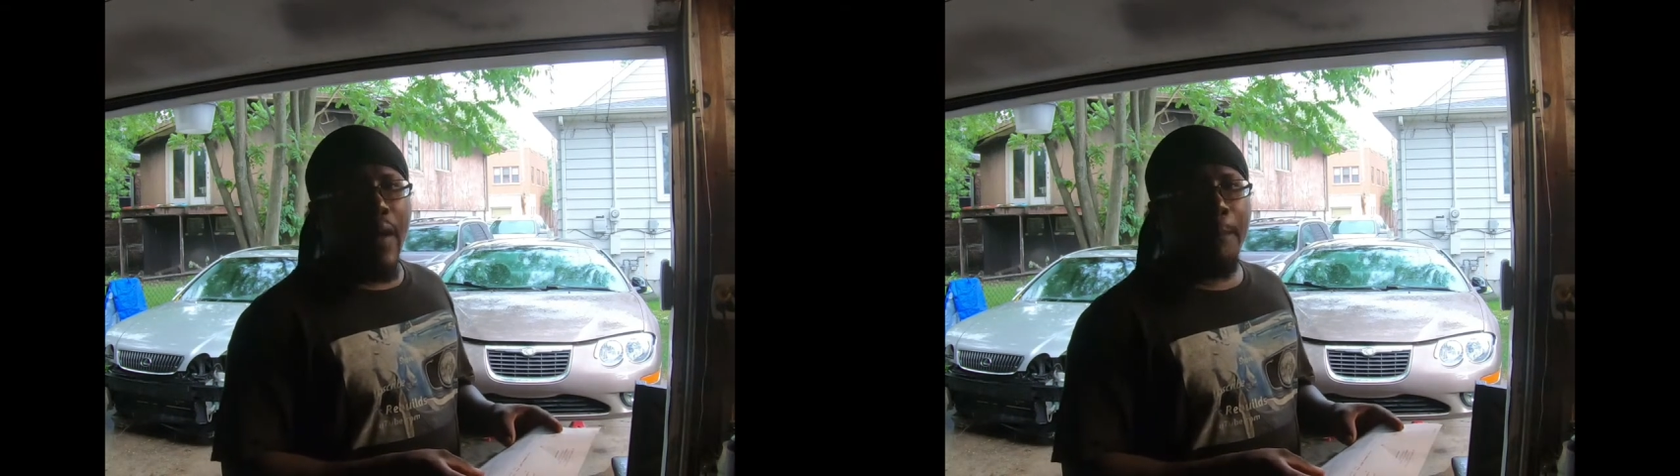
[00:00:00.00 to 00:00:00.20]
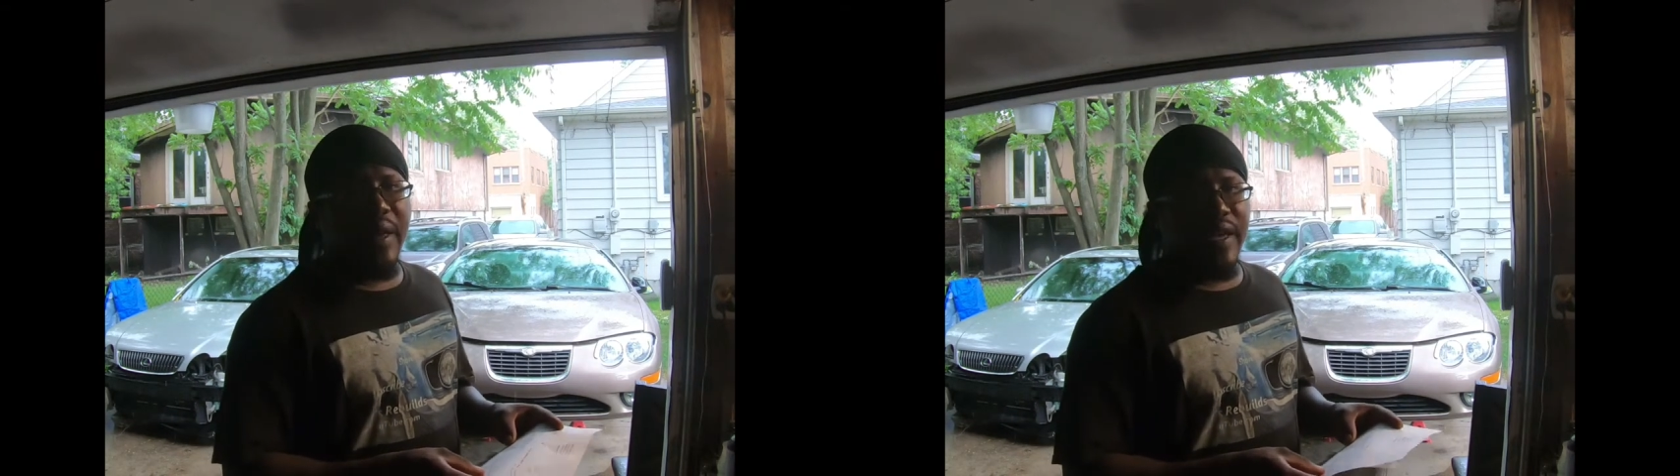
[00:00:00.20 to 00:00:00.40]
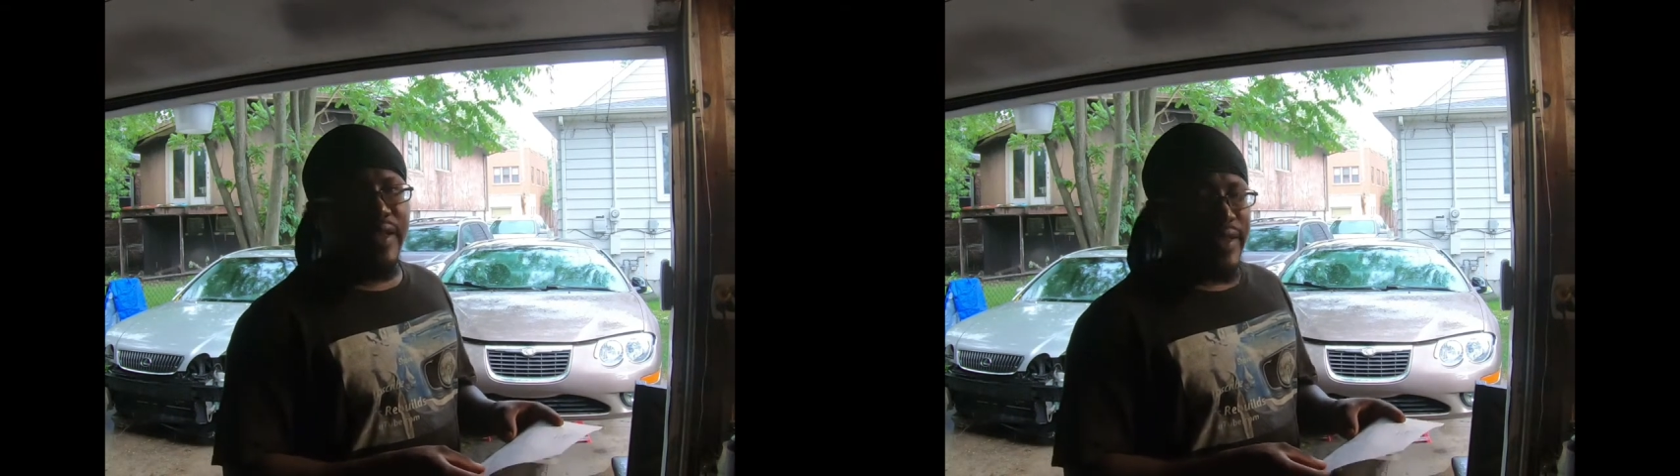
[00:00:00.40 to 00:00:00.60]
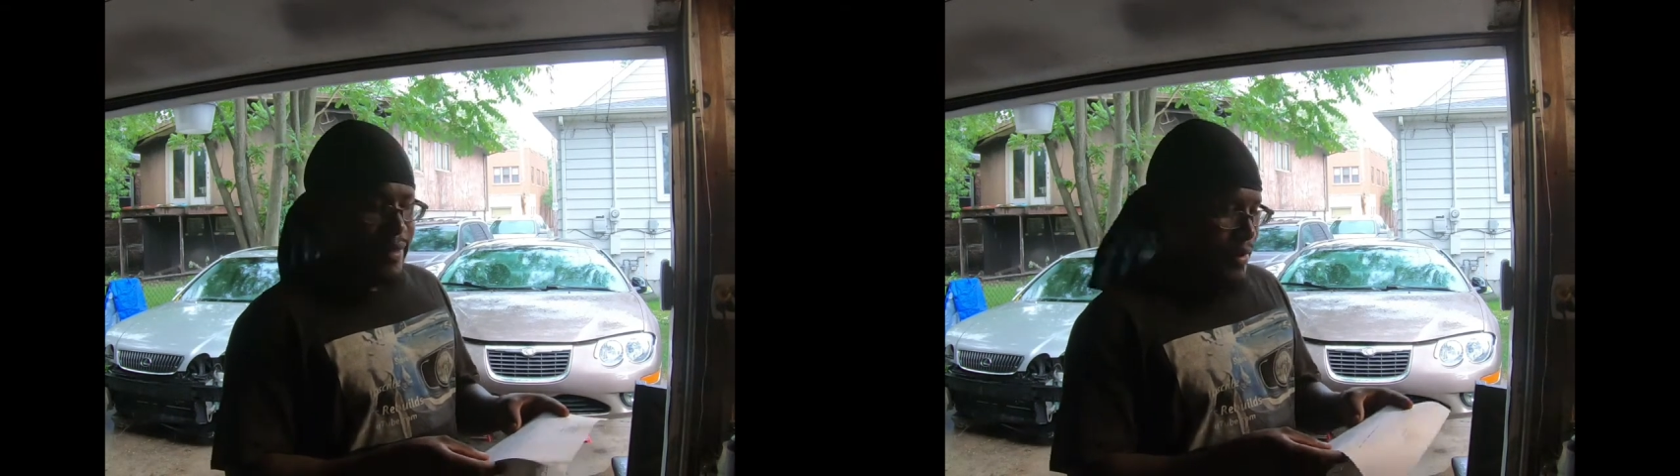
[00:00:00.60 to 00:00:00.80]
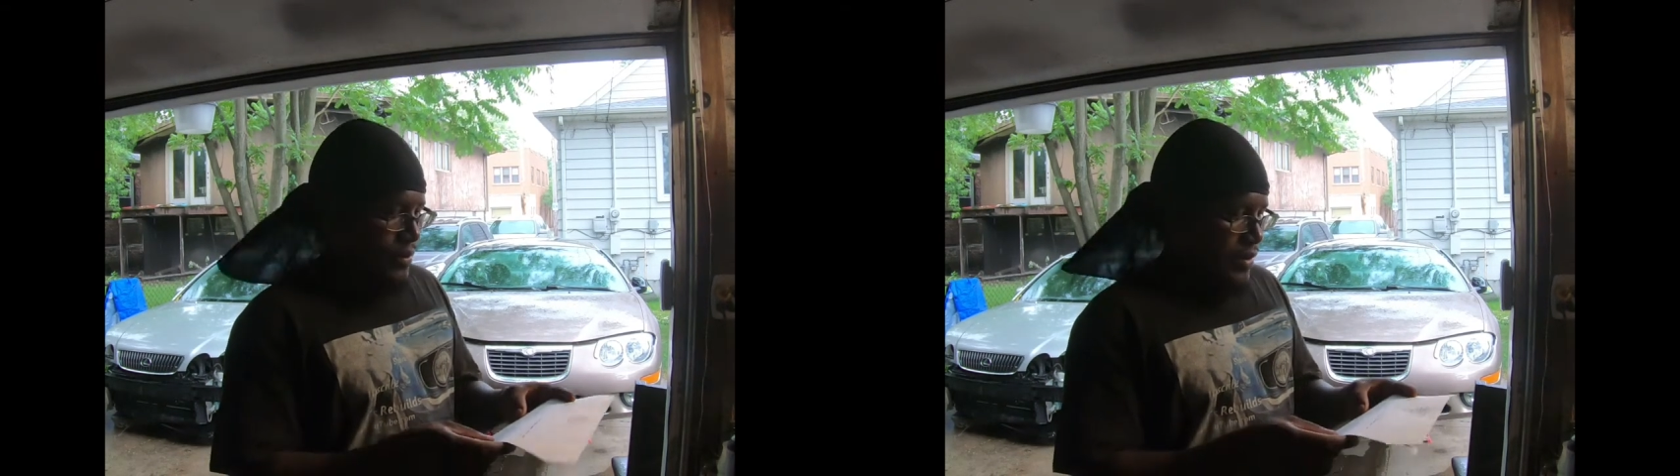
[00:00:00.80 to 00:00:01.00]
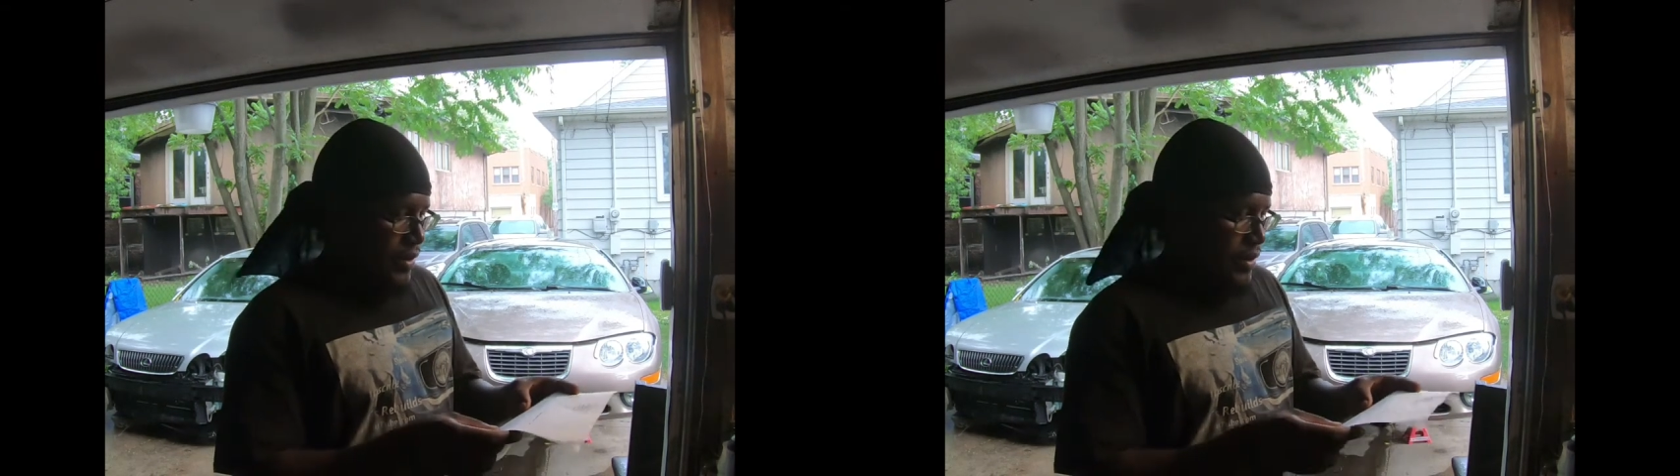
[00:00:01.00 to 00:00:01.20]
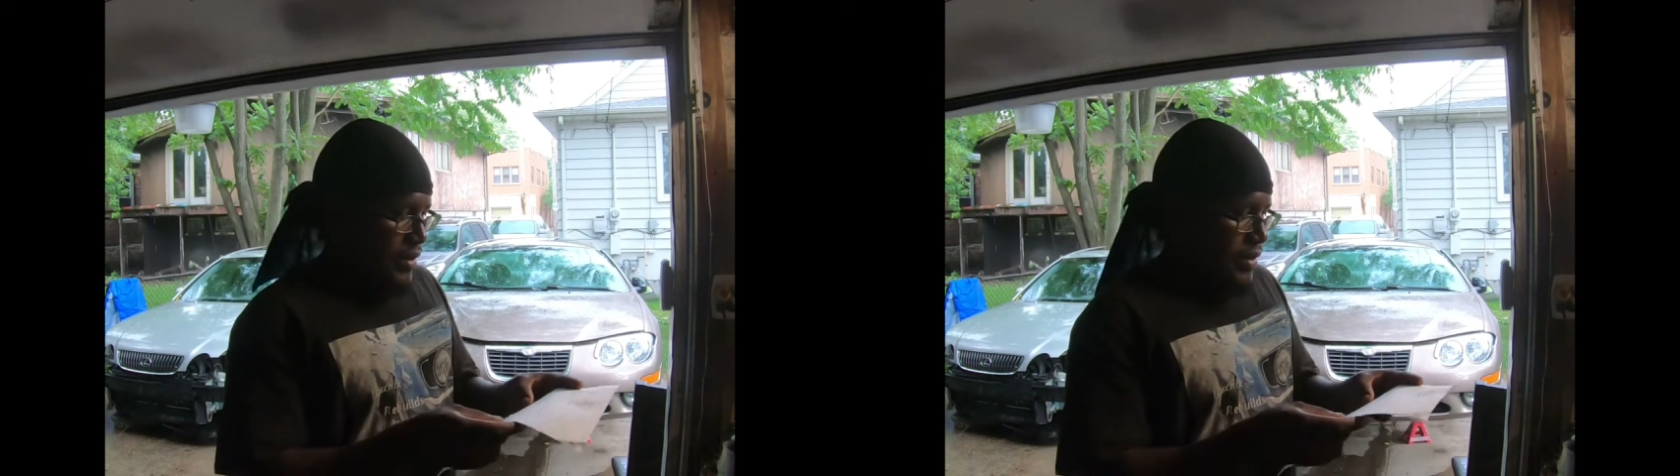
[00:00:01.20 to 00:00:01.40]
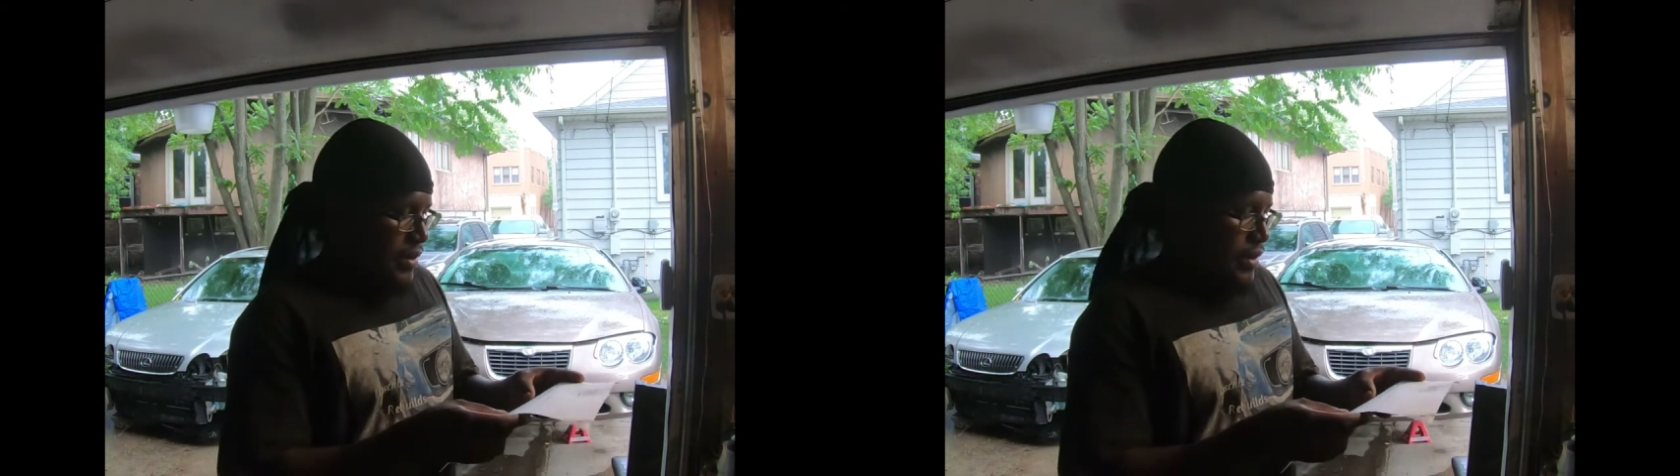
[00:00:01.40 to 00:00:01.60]
a piece.
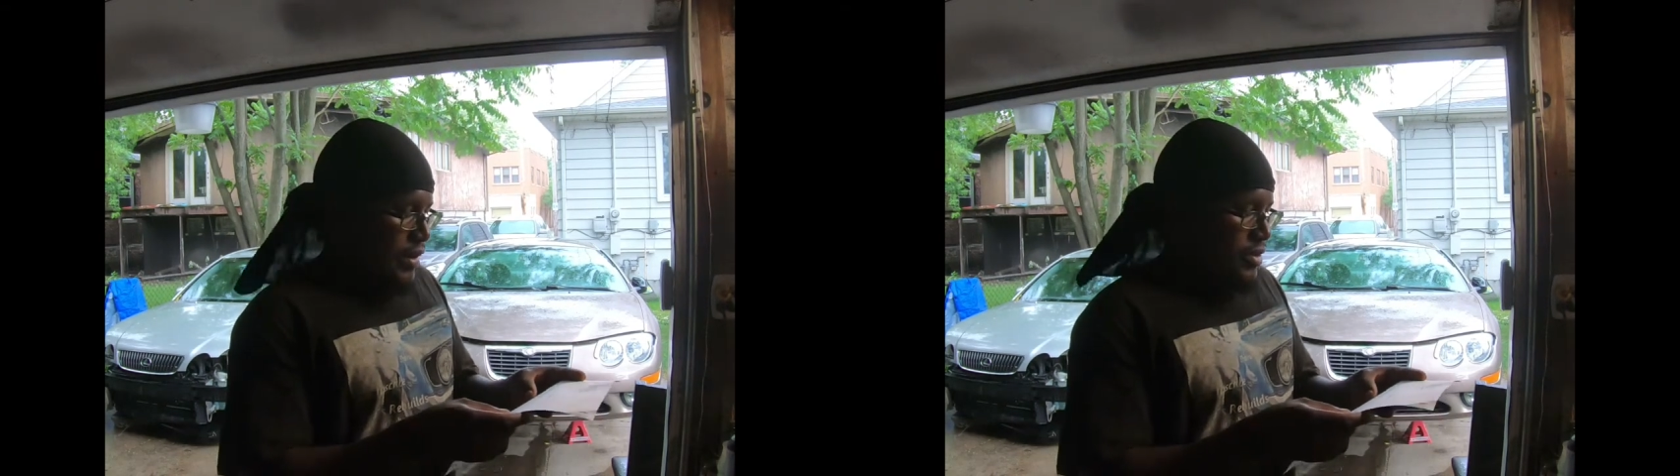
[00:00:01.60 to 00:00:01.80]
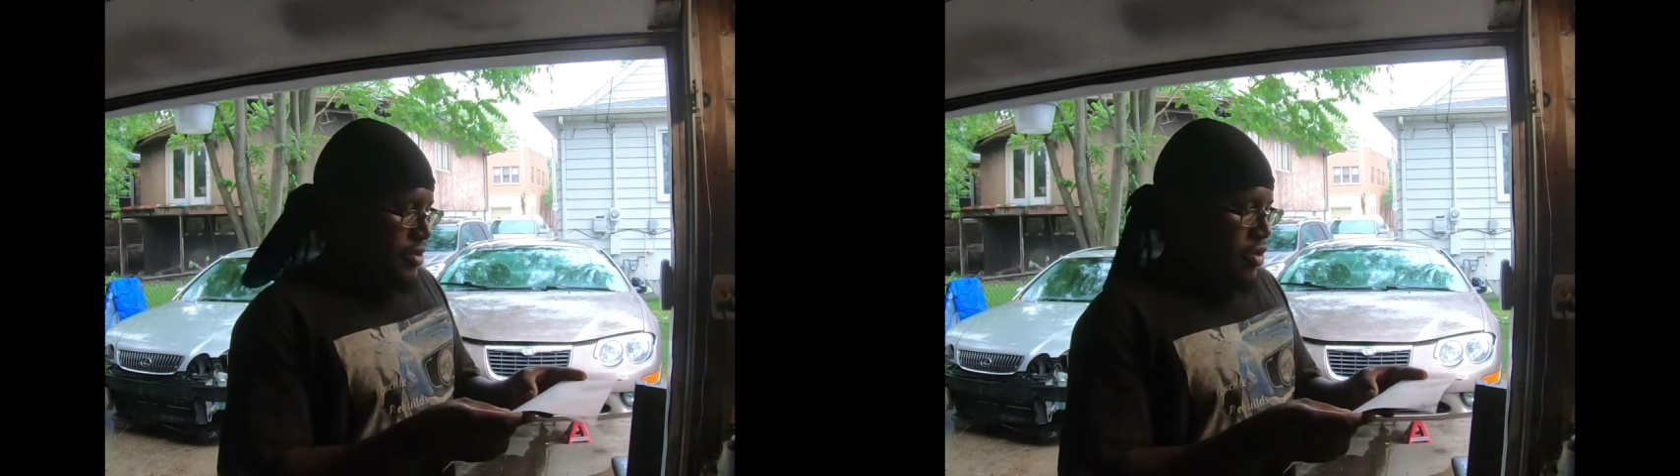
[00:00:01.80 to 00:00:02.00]
So